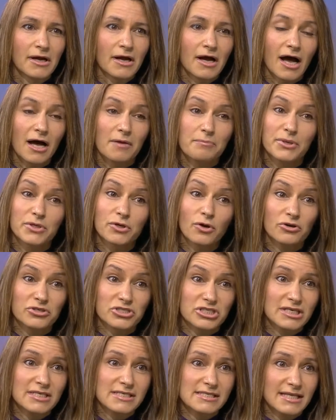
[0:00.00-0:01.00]
But not
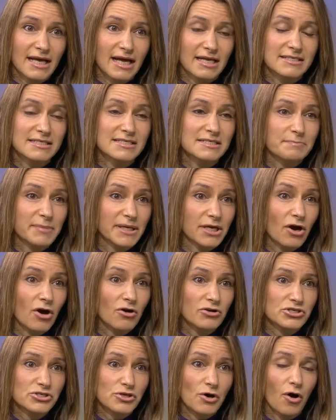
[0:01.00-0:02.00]
just that, it's
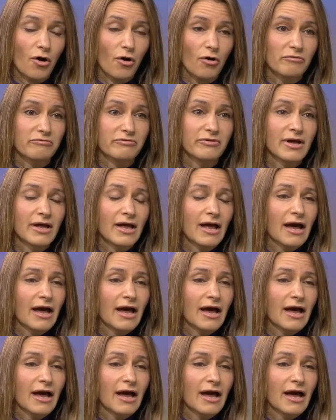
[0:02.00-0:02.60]
because of